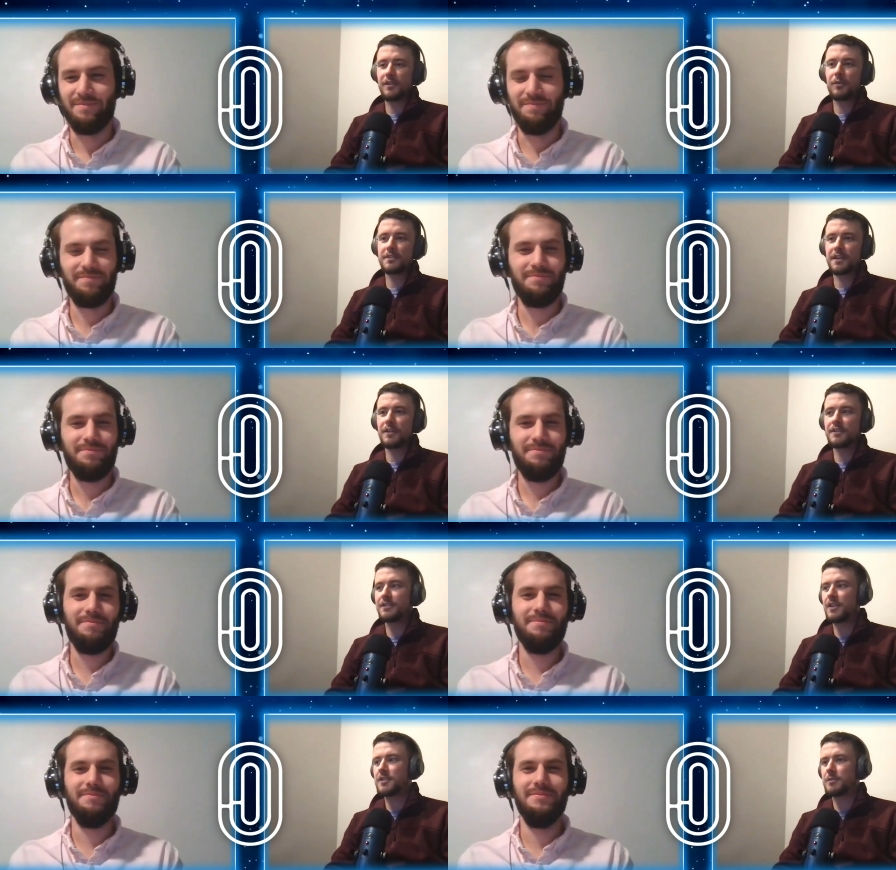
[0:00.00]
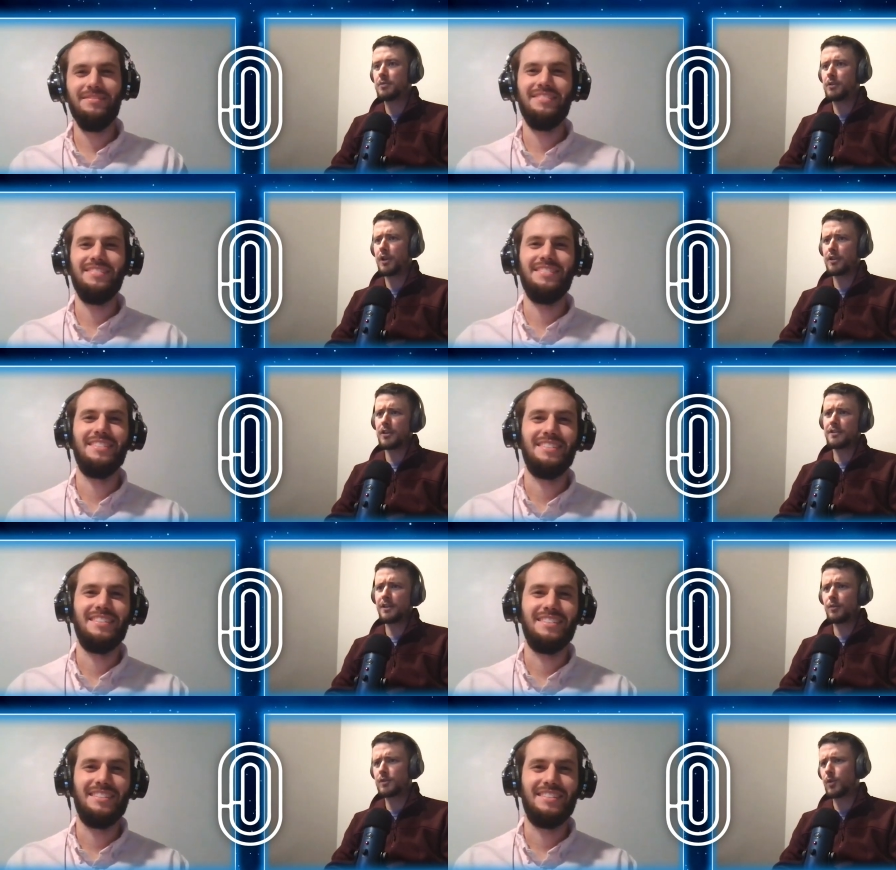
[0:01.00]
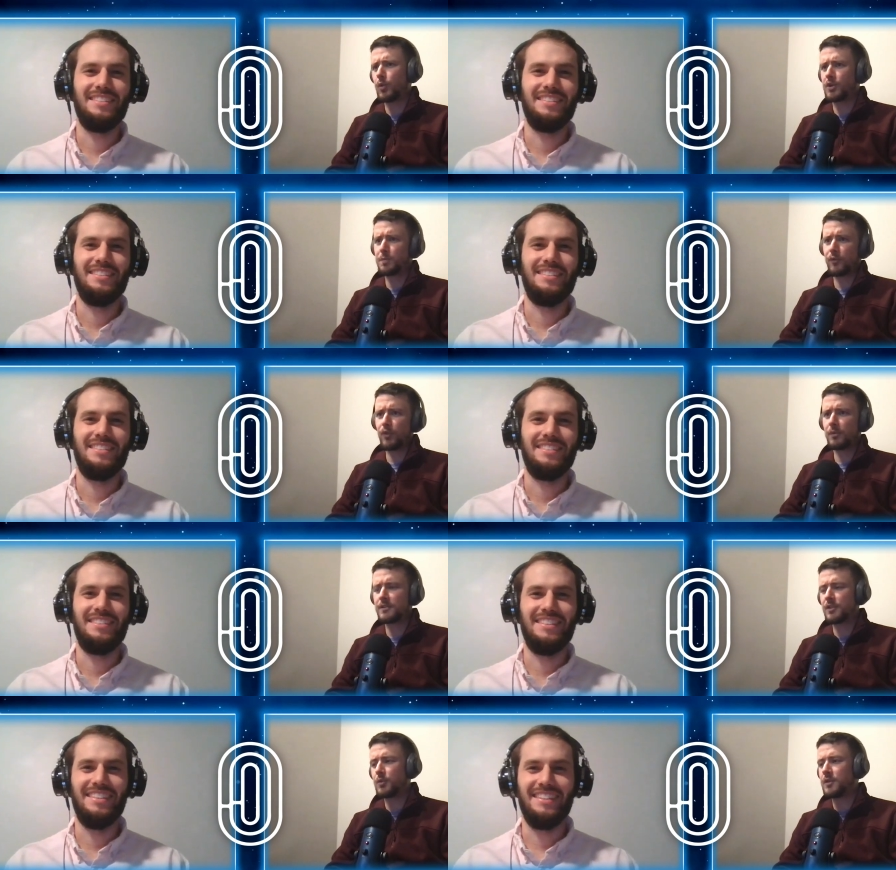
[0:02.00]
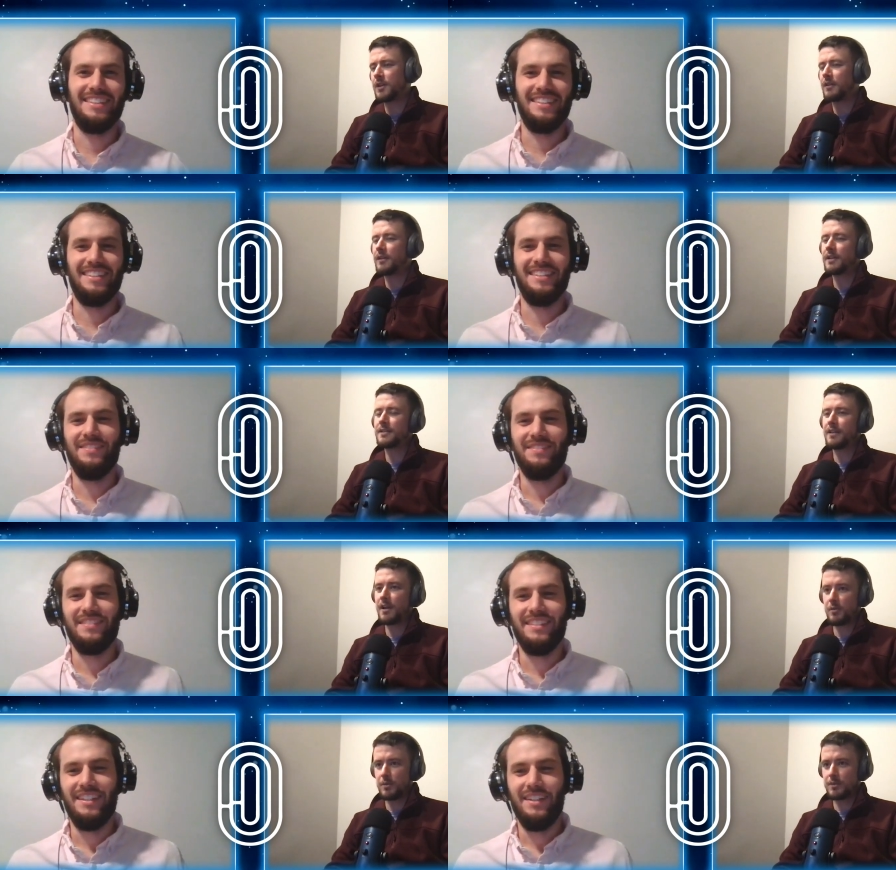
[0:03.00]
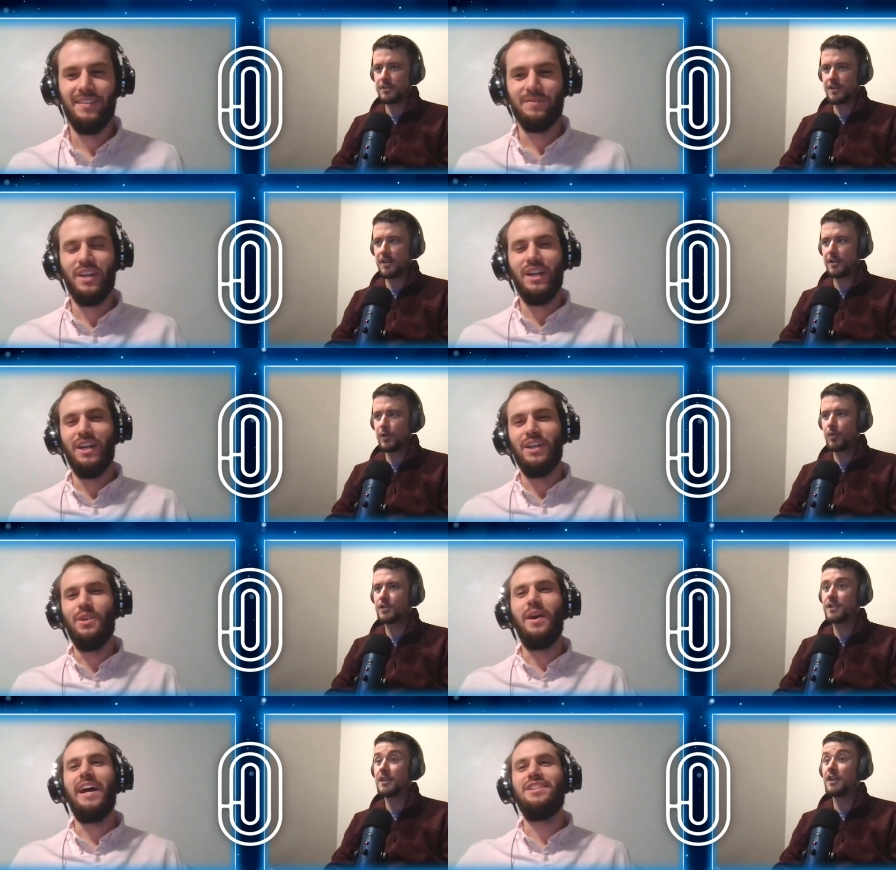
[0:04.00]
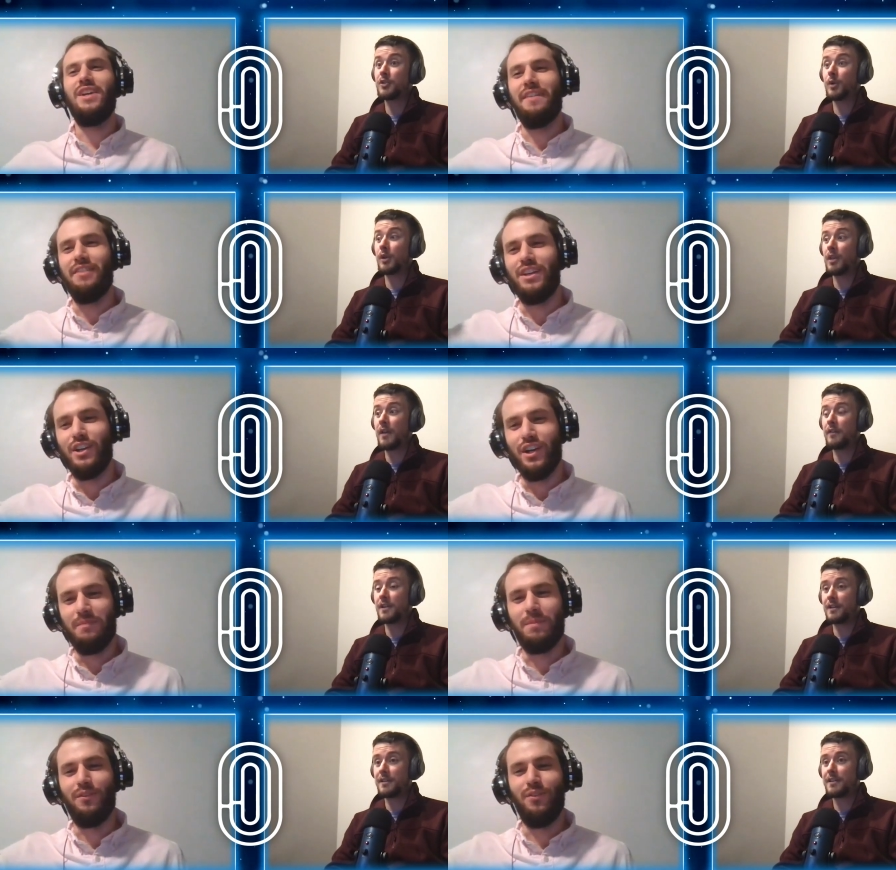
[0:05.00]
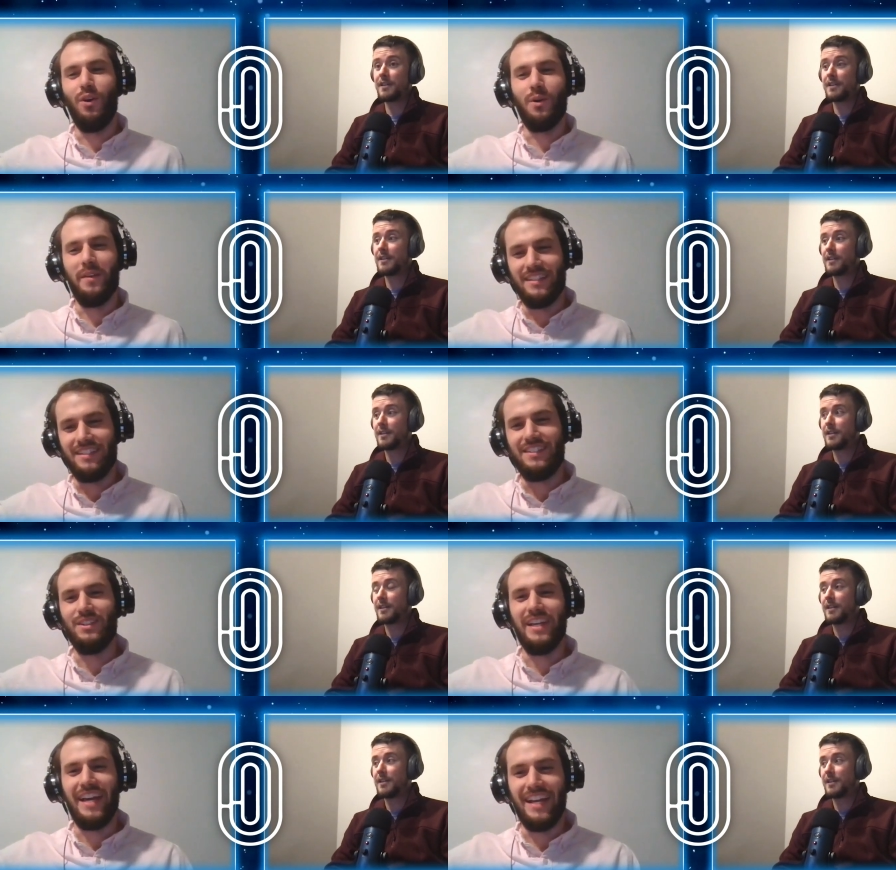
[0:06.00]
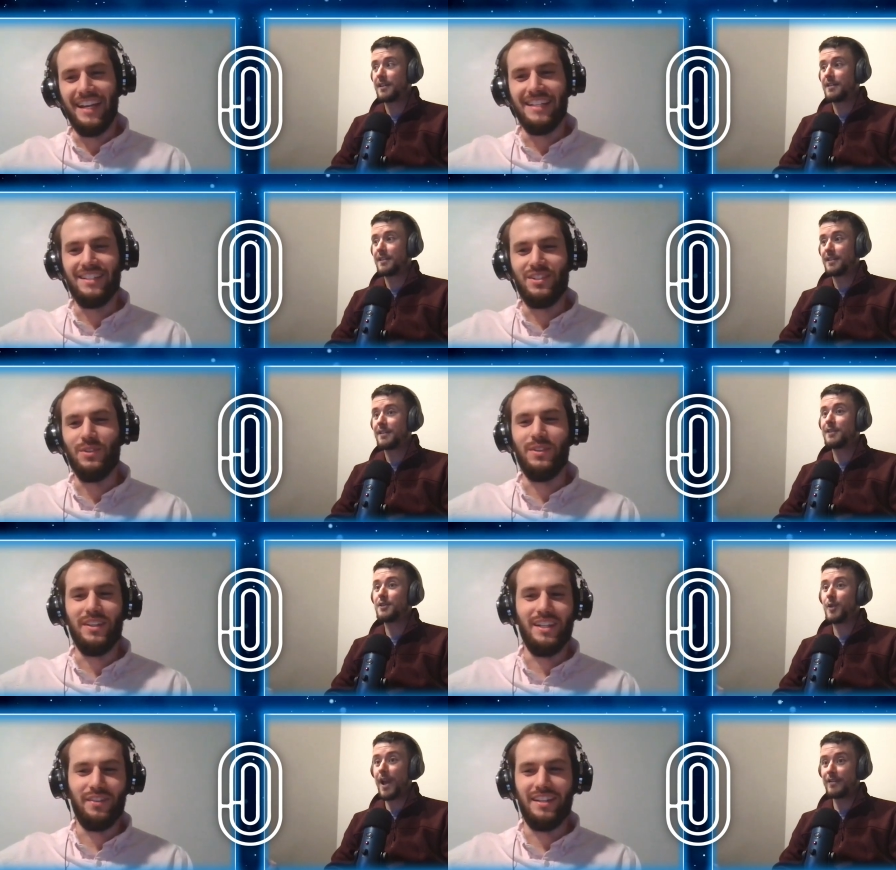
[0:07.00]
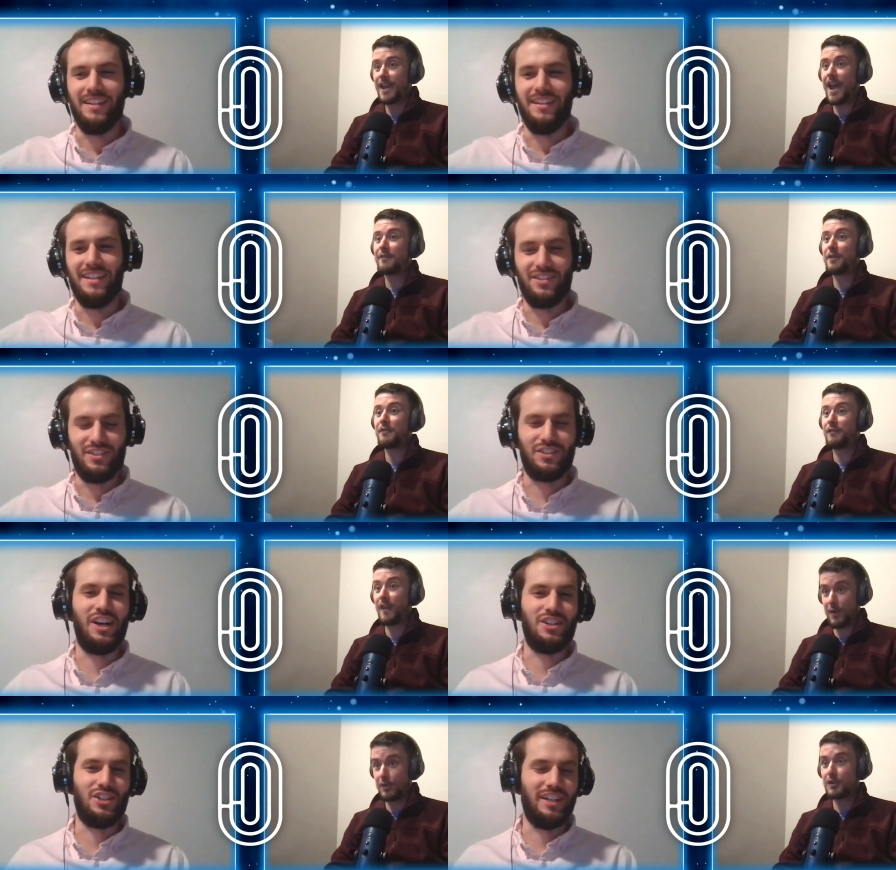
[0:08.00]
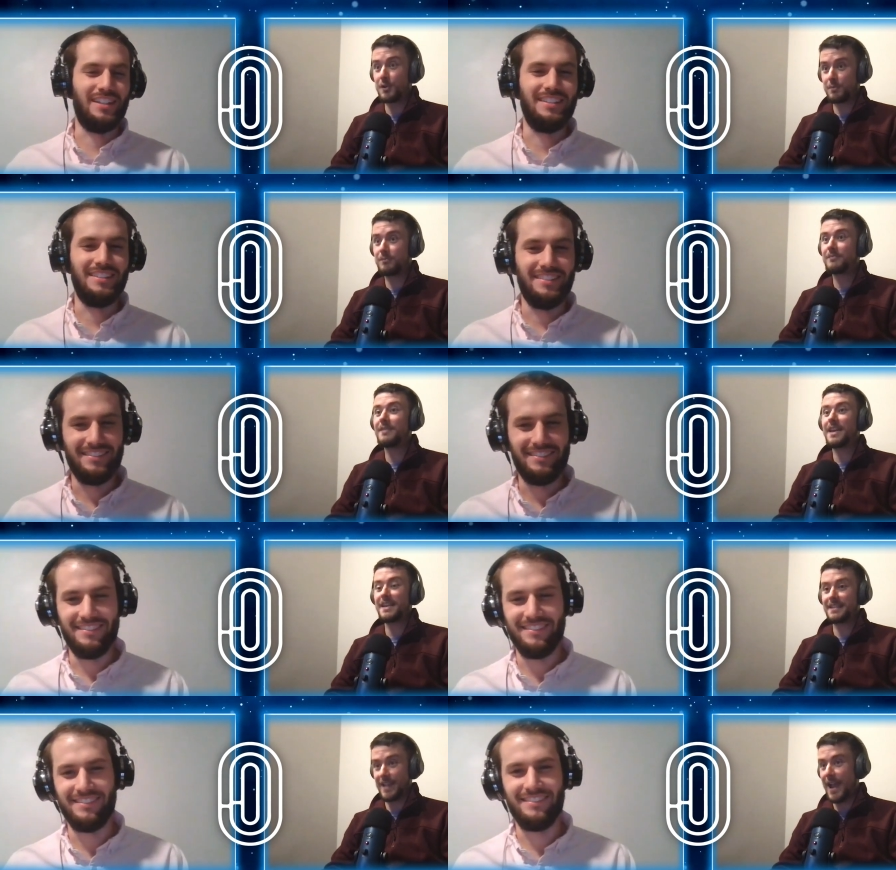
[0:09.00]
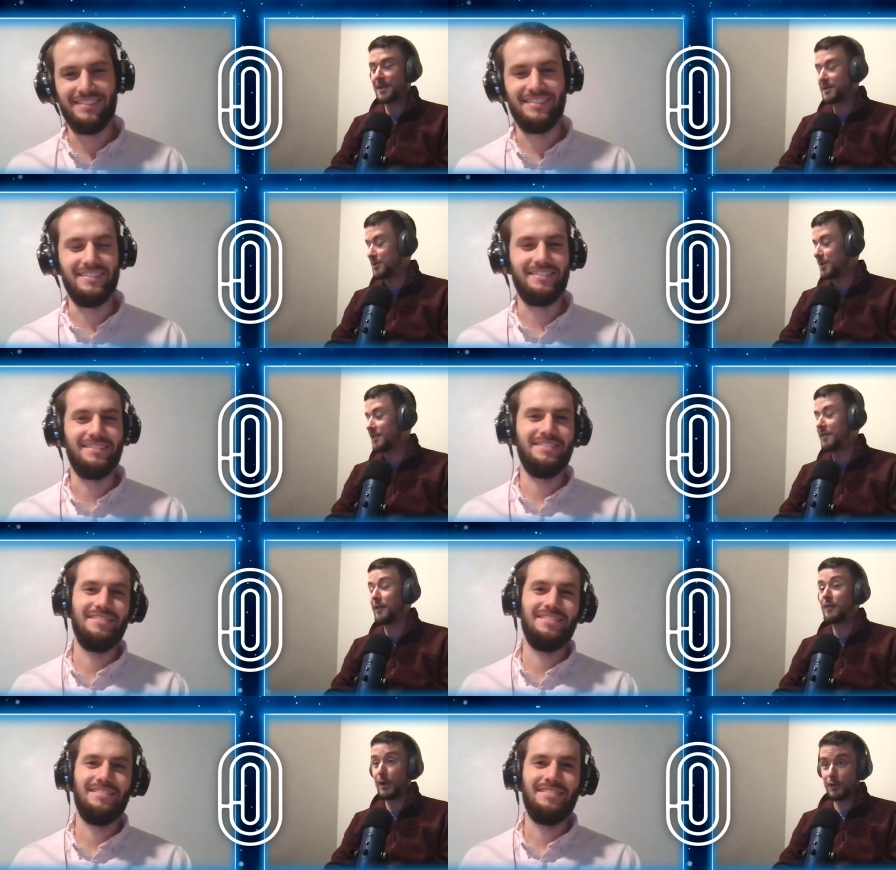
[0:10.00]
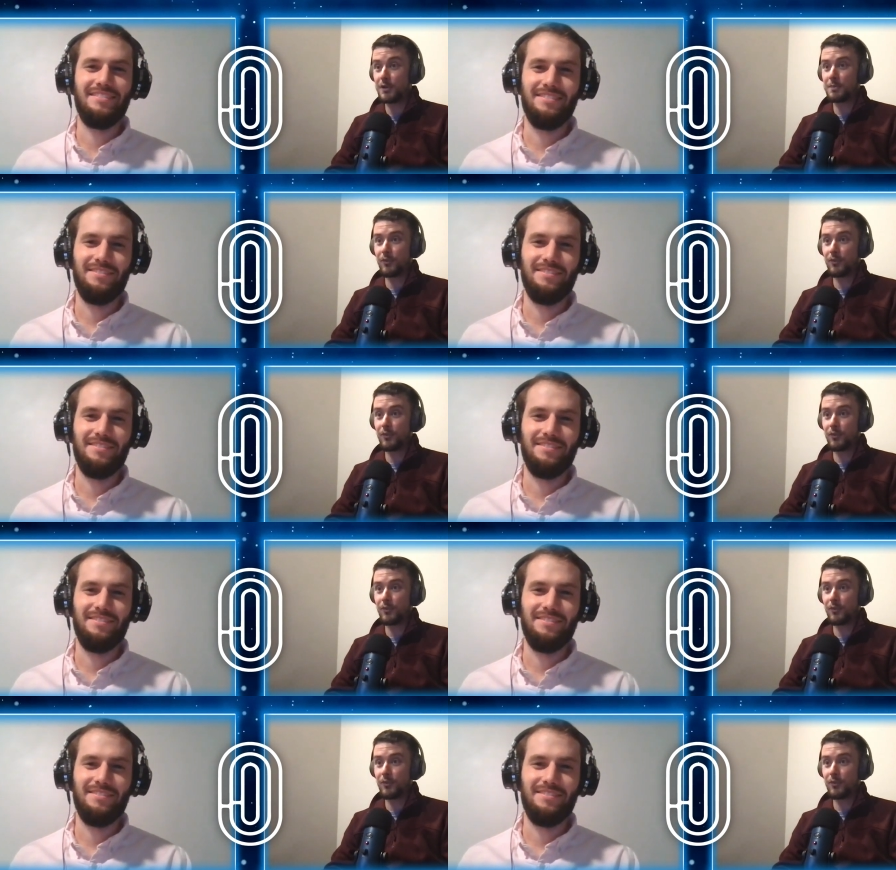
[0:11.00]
Speaker 1: everyone's going to listen to this and be like, they said it was the worst performance of the weekend. That's not what we're saying. We're saying you have to have 11, a good
Speaker 2: performance to get into. You the, have to have a very discussion. good.
Speaker 1: Exactly, you have to have a very good